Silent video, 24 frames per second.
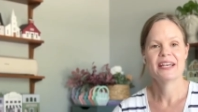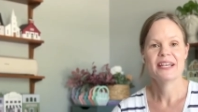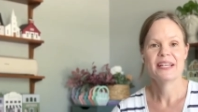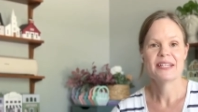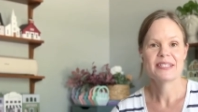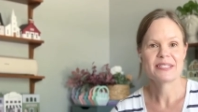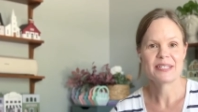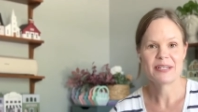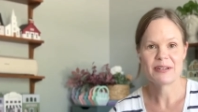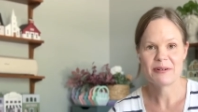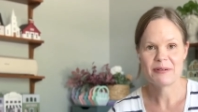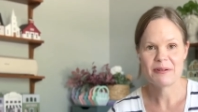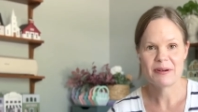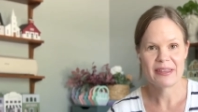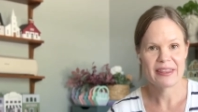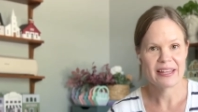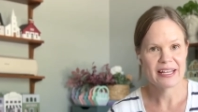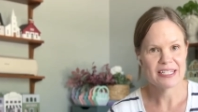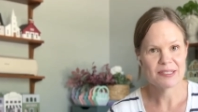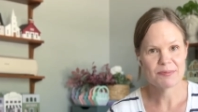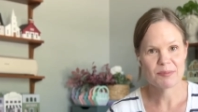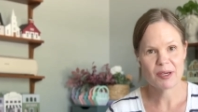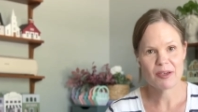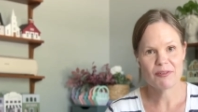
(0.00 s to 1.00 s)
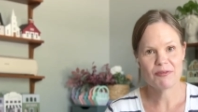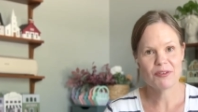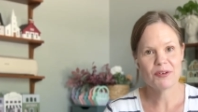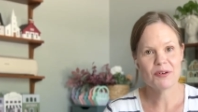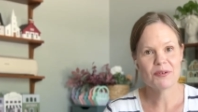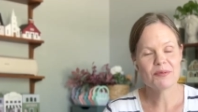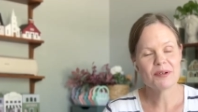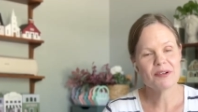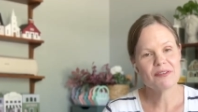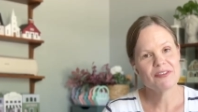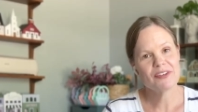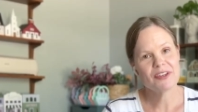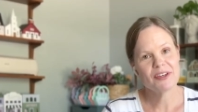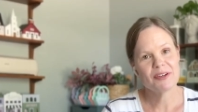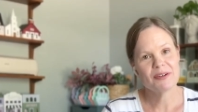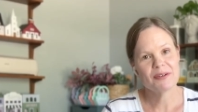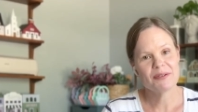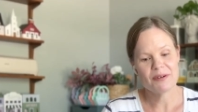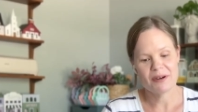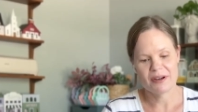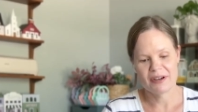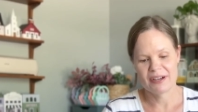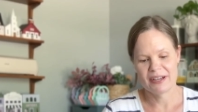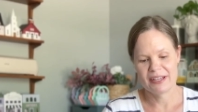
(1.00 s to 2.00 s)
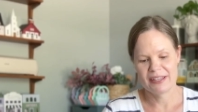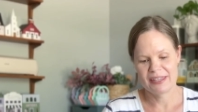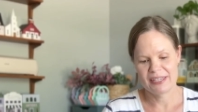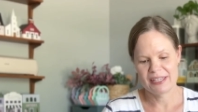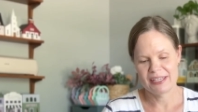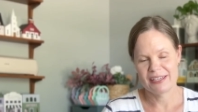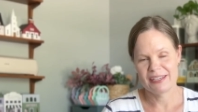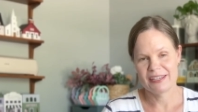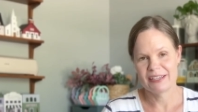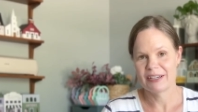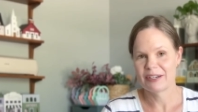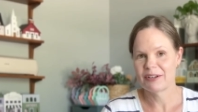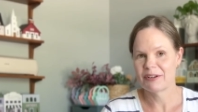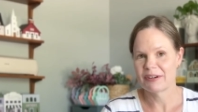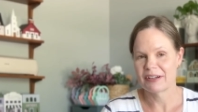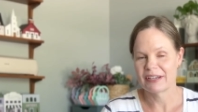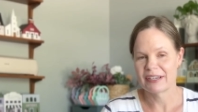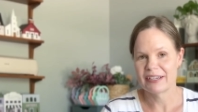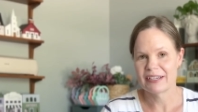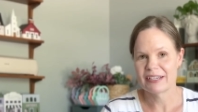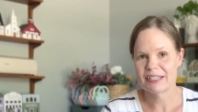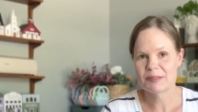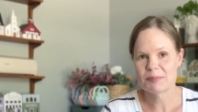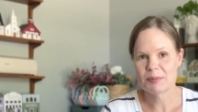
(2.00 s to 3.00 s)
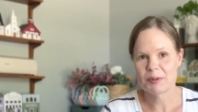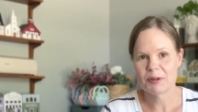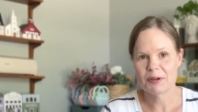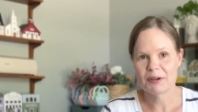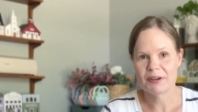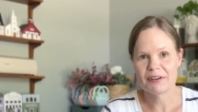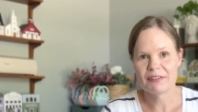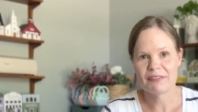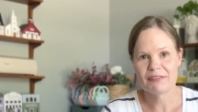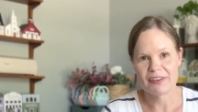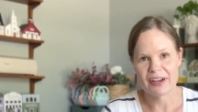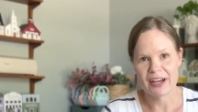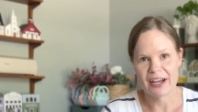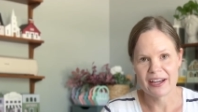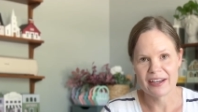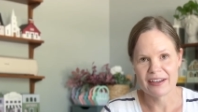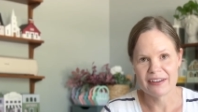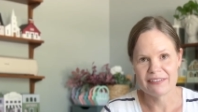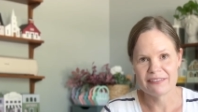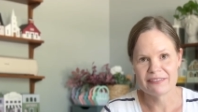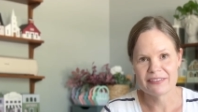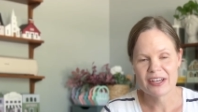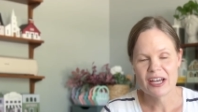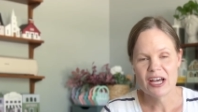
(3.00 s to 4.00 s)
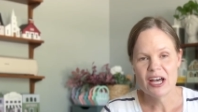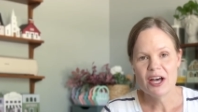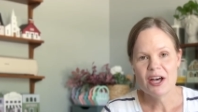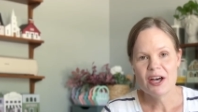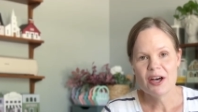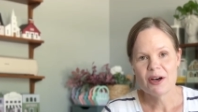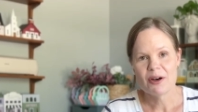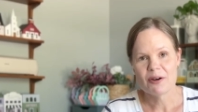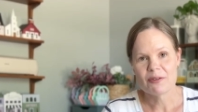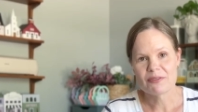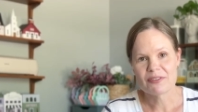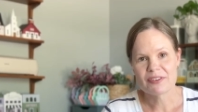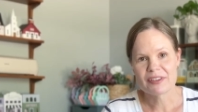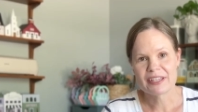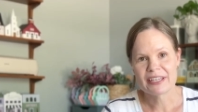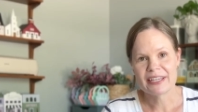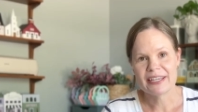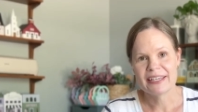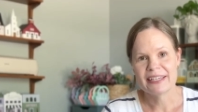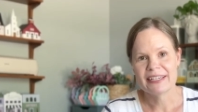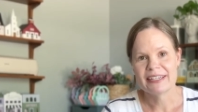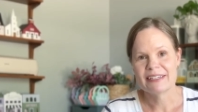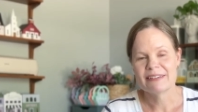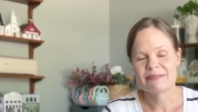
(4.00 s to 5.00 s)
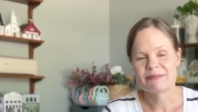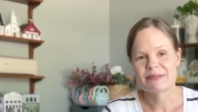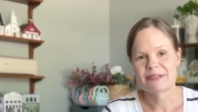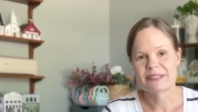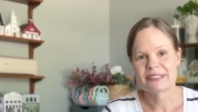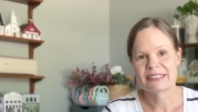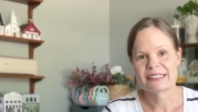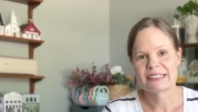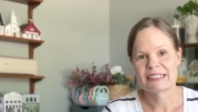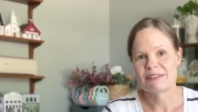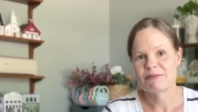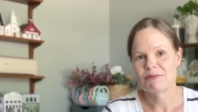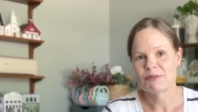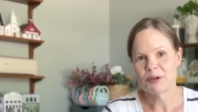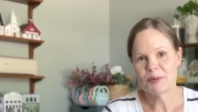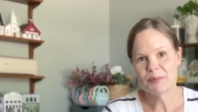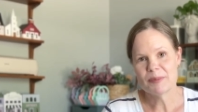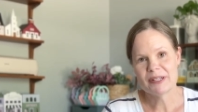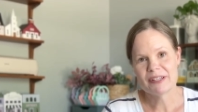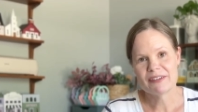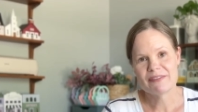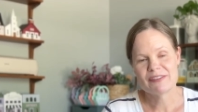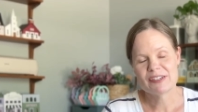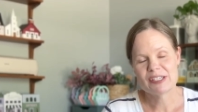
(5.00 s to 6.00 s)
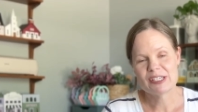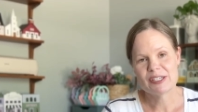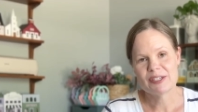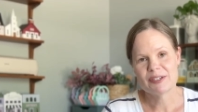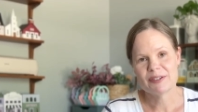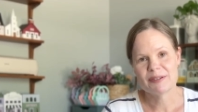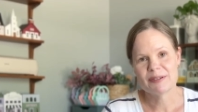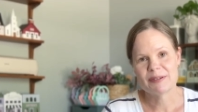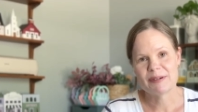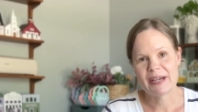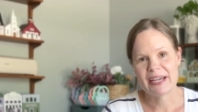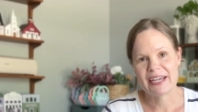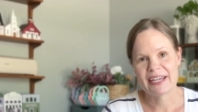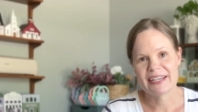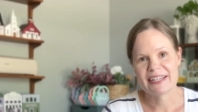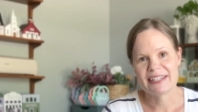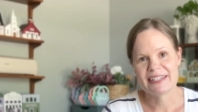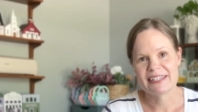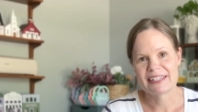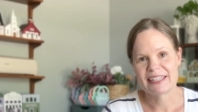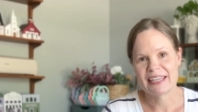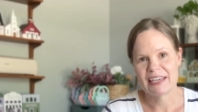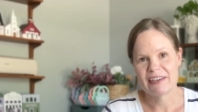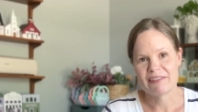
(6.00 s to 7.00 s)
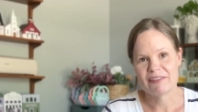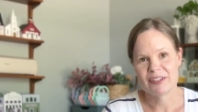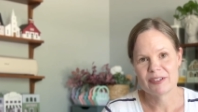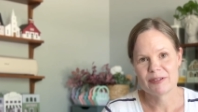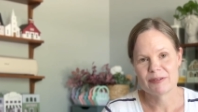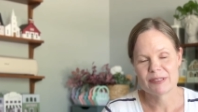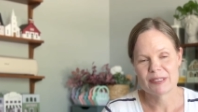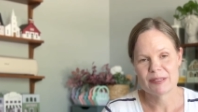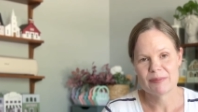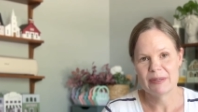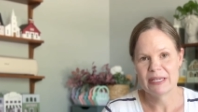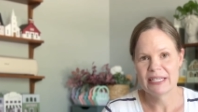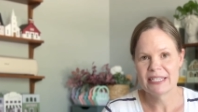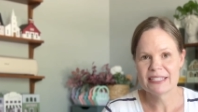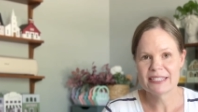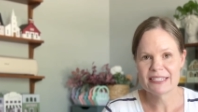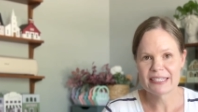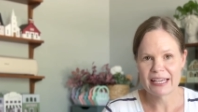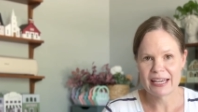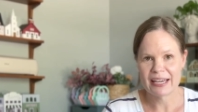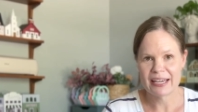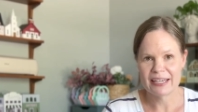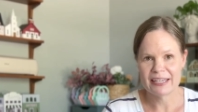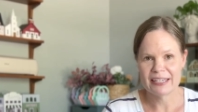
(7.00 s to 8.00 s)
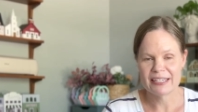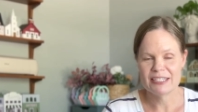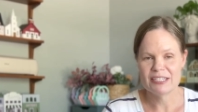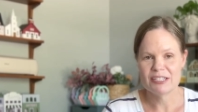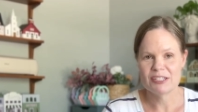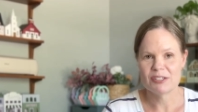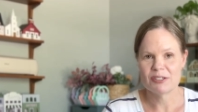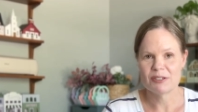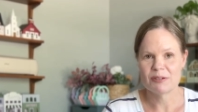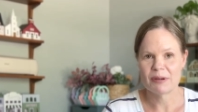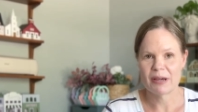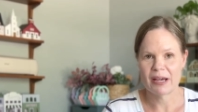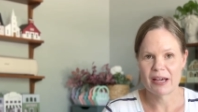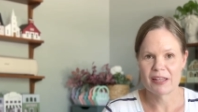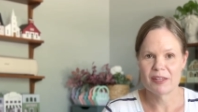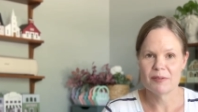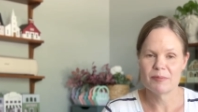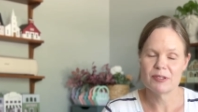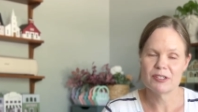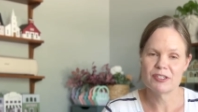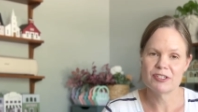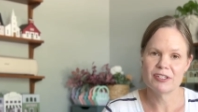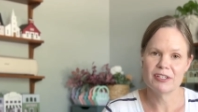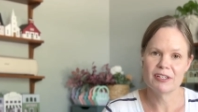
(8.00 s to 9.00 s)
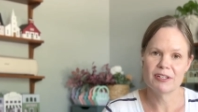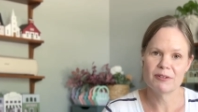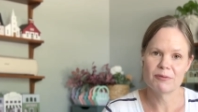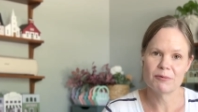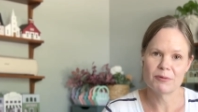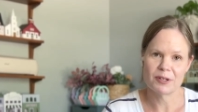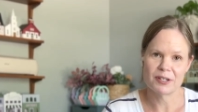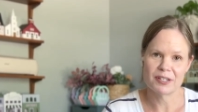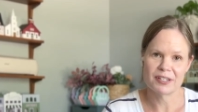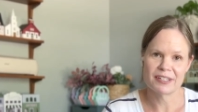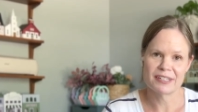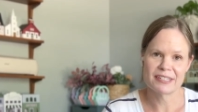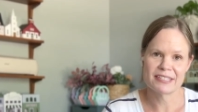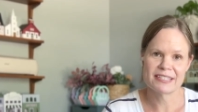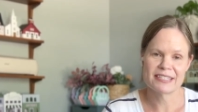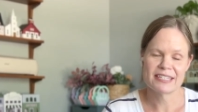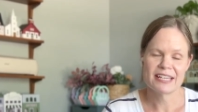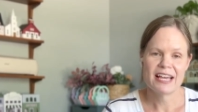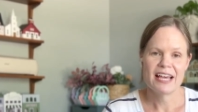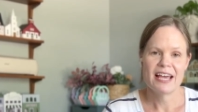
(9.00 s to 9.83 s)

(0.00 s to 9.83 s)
So that's my full review on the Cricut Explore 5. Hopefully it was informative to you and gave you some insight into how the machine works.